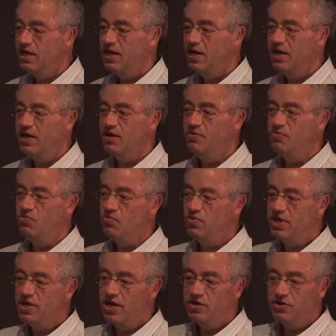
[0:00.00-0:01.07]
uh,
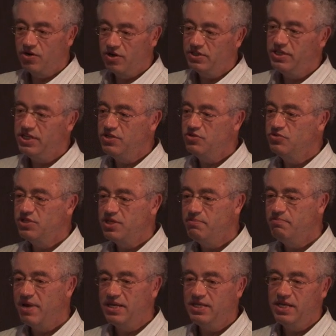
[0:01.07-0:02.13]
we are currently
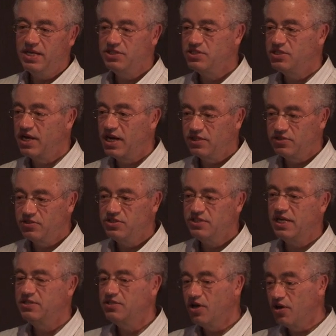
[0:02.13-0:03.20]
using many extractors
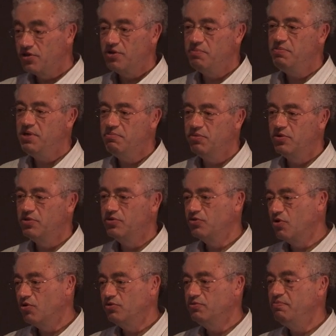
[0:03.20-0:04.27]
that other people
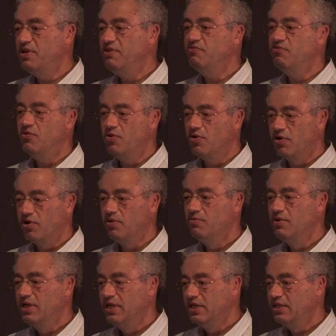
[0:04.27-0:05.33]
wrote before
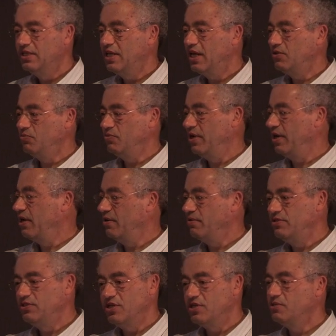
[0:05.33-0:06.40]
that
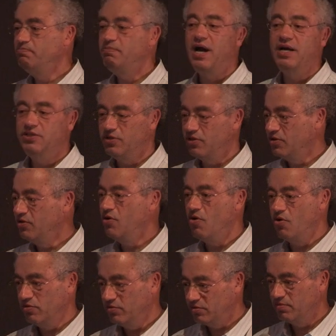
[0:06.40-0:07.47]
were just Python
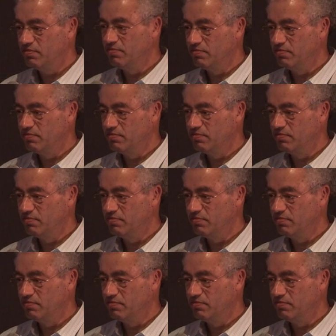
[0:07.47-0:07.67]
code.